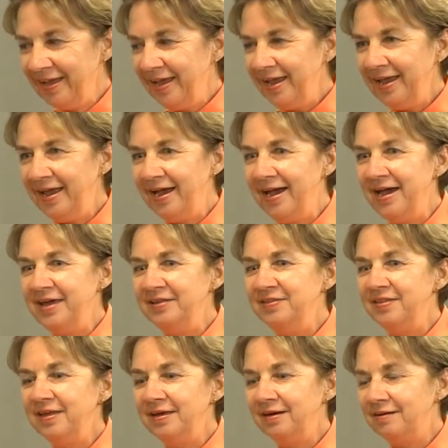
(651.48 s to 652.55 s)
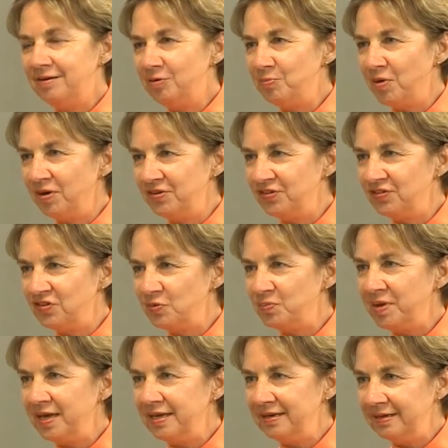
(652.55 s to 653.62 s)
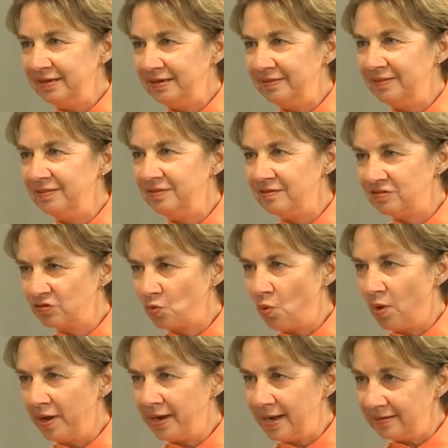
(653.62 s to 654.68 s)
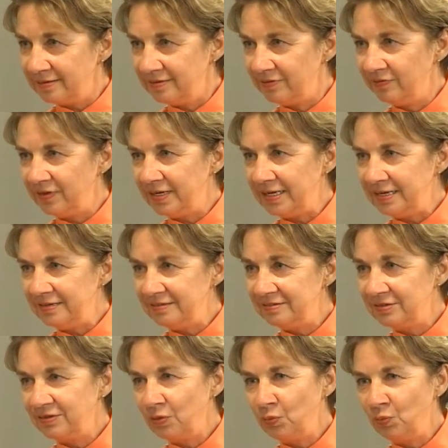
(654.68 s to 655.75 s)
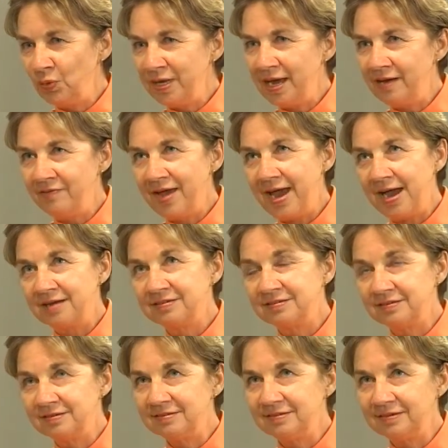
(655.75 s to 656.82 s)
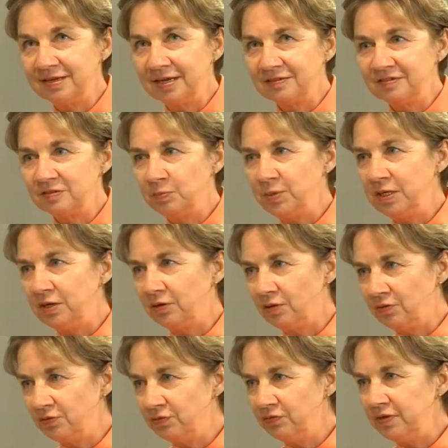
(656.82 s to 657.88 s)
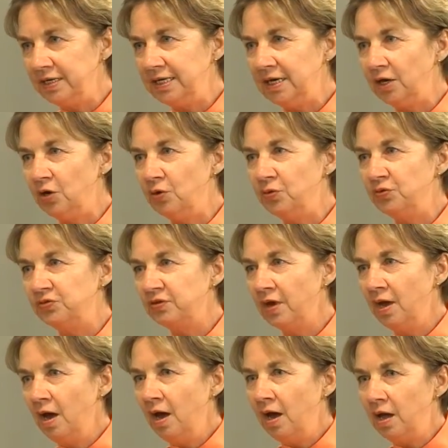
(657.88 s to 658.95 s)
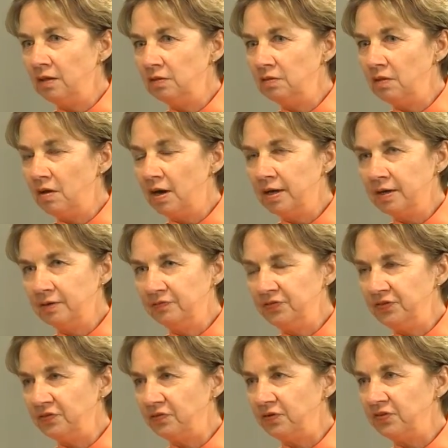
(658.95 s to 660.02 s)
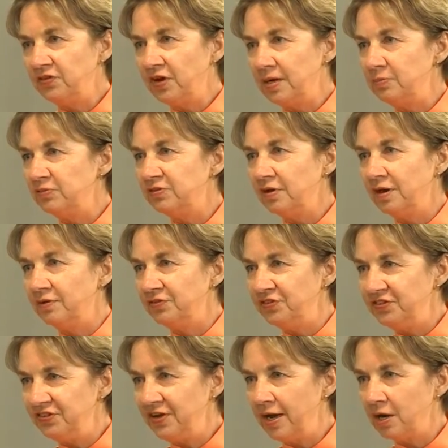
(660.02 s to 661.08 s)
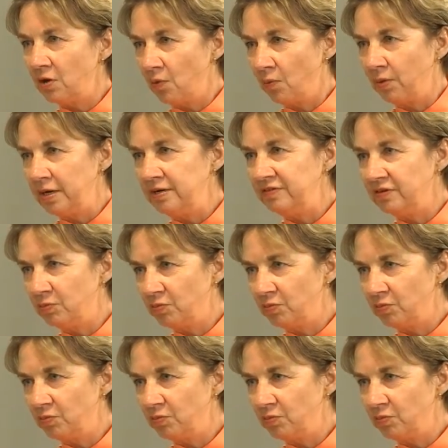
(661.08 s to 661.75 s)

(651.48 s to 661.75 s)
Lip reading: and they all participate in the squad activities. We have access to guest speakers, videos, a lot of different types of tech-oriented